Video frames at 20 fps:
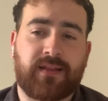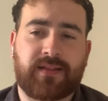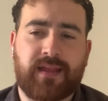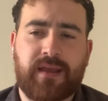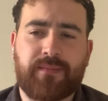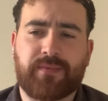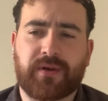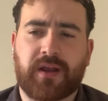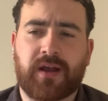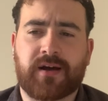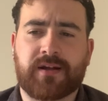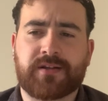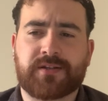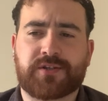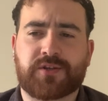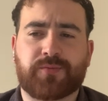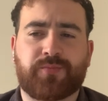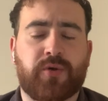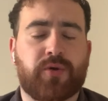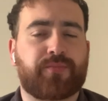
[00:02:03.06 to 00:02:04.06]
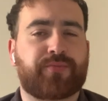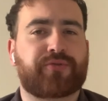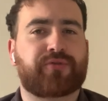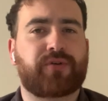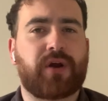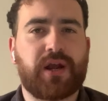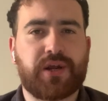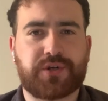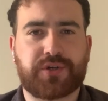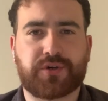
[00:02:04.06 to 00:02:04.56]
that they began to put
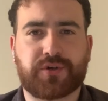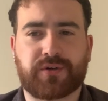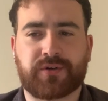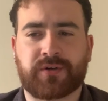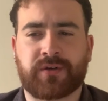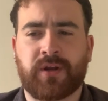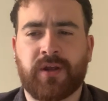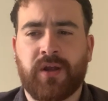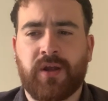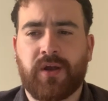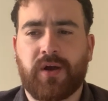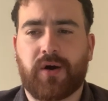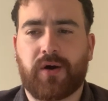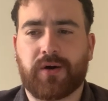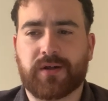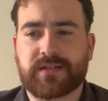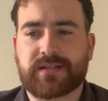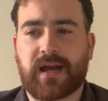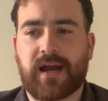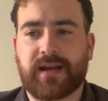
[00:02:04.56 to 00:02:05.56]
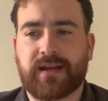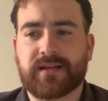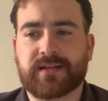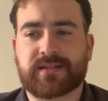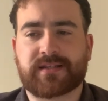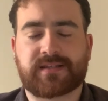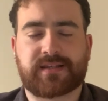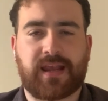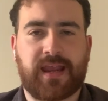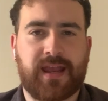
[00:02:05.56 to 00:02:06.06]
pressure on Titus,
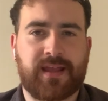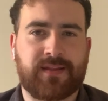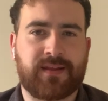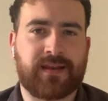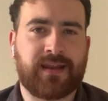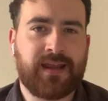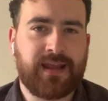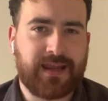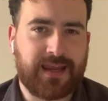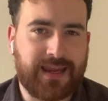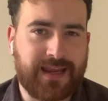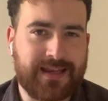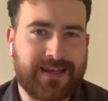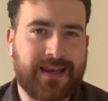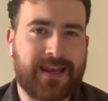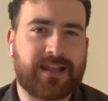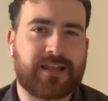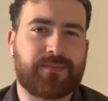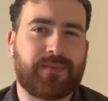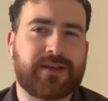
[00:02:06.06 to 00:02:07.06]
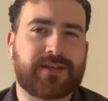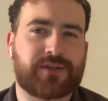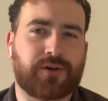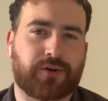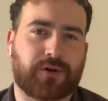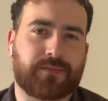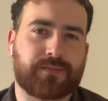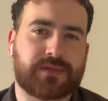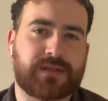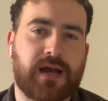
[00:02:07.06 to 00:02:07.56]
saying that he needed to be
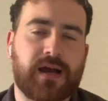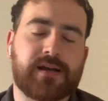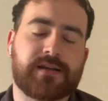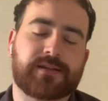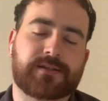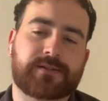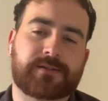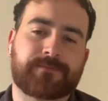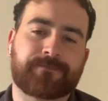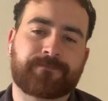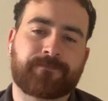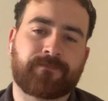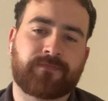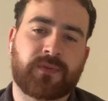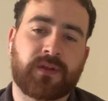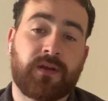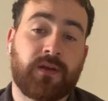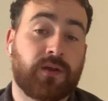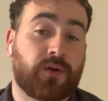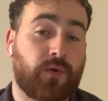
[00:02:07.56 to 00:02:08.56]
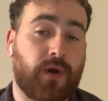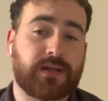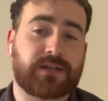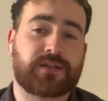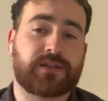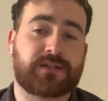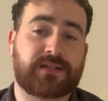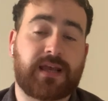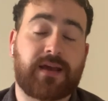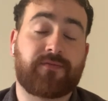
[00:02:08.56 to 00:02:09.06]
circumcised.
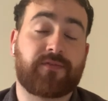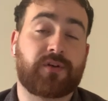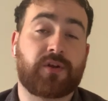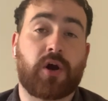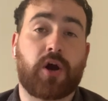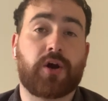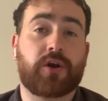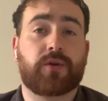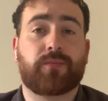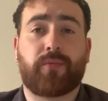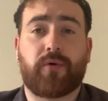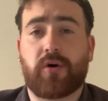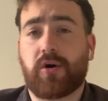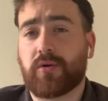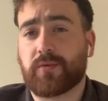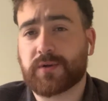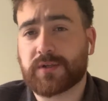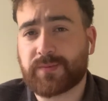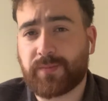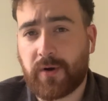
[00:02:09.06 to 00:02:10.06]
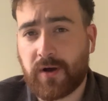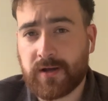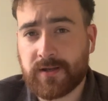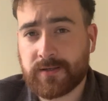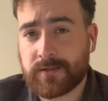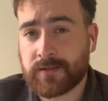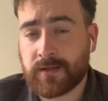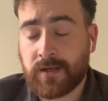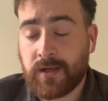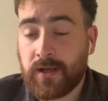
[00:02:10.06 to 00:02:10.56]
Question 7, how did Paul
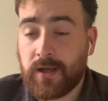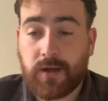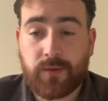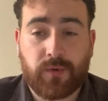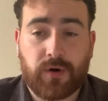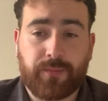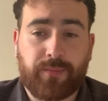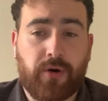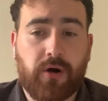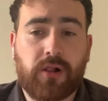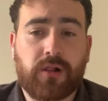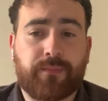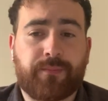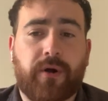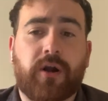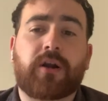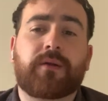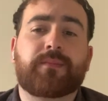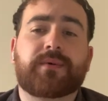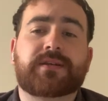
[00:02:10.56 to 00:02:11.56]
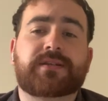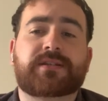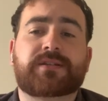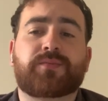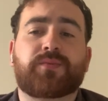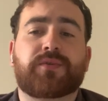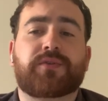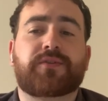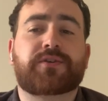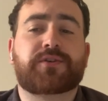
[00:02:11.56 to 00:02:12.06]
respond? Well, Paul and
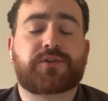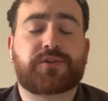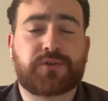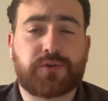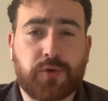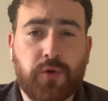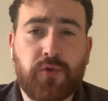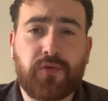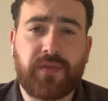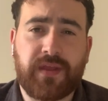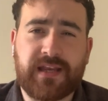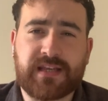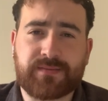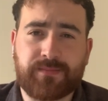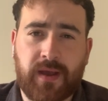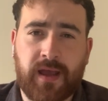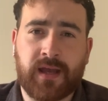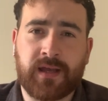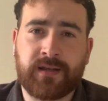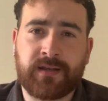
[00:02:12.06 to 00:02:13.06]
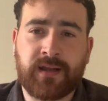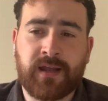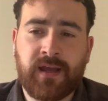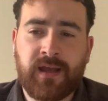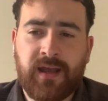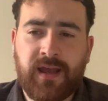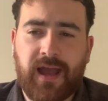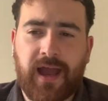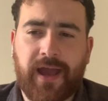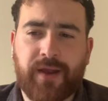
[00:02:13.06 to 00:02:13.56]
Barnabas withstood these men
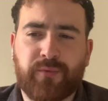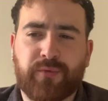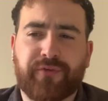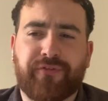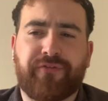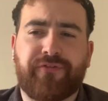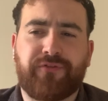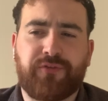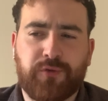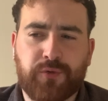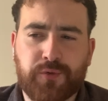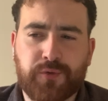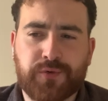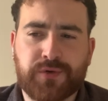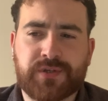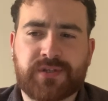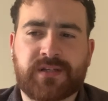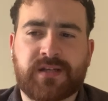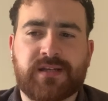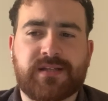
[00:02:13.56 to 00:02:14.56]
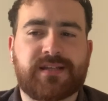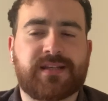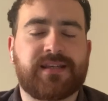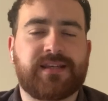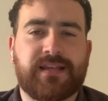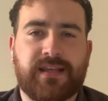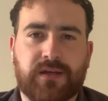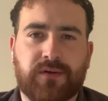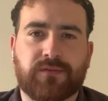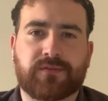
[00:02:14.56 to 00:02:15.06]
and refused to
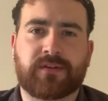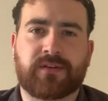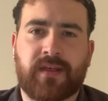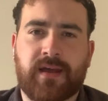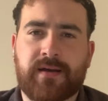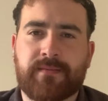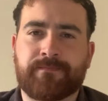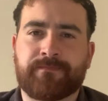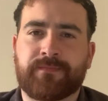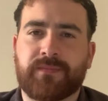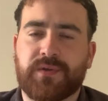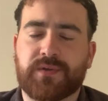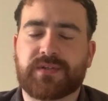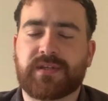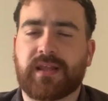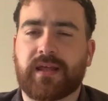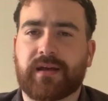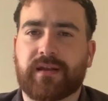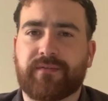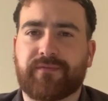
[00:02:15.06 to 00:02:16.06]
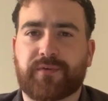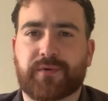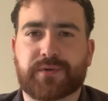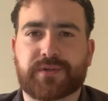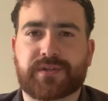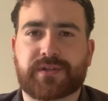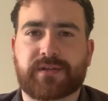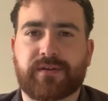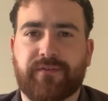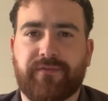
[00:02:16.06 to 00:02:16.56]
yield to them. You see that in
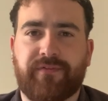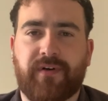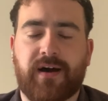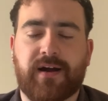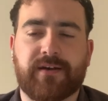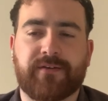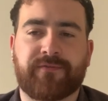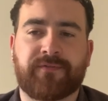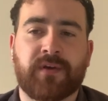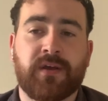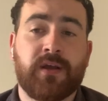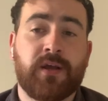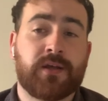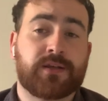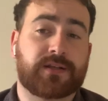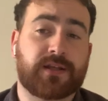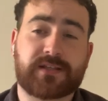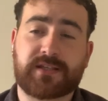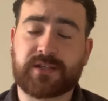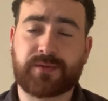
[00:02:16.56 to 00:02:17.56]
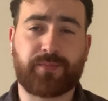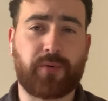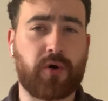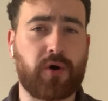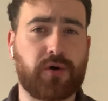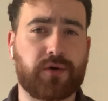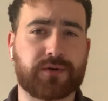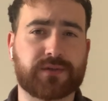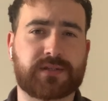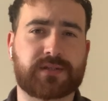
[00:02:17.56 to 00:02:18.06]
verse 5. So this is
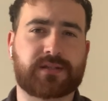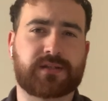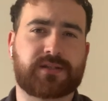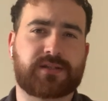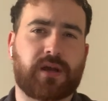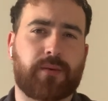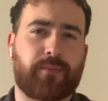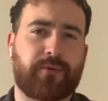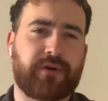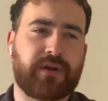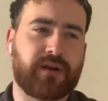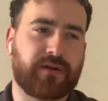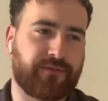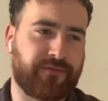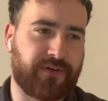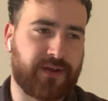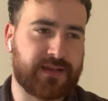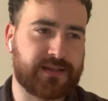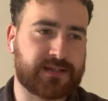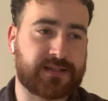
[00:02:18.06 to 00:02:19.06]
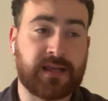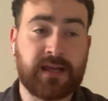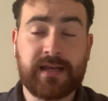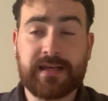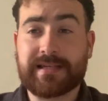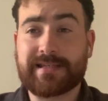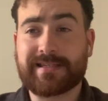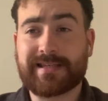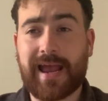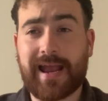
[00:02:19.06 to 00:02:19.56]
Paul's summary of his
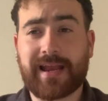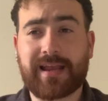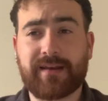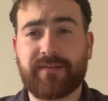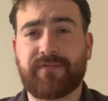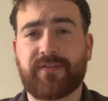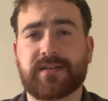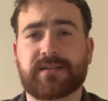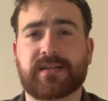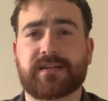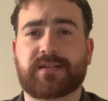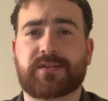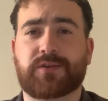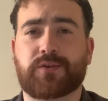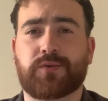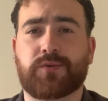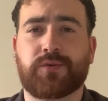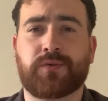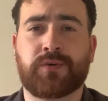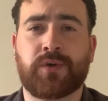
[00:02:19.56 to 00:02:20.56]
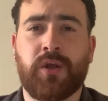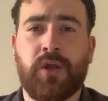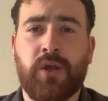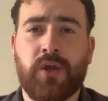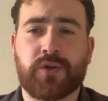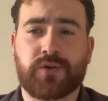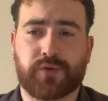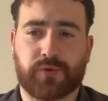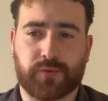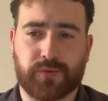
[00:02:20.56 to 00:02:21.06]
second visit to
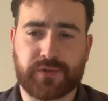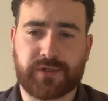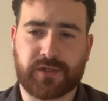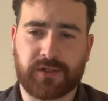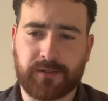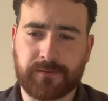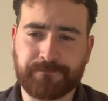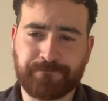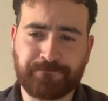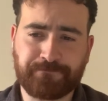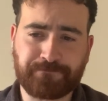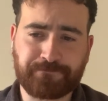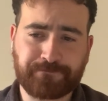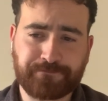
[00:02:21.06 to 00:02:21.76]
Jerusalem.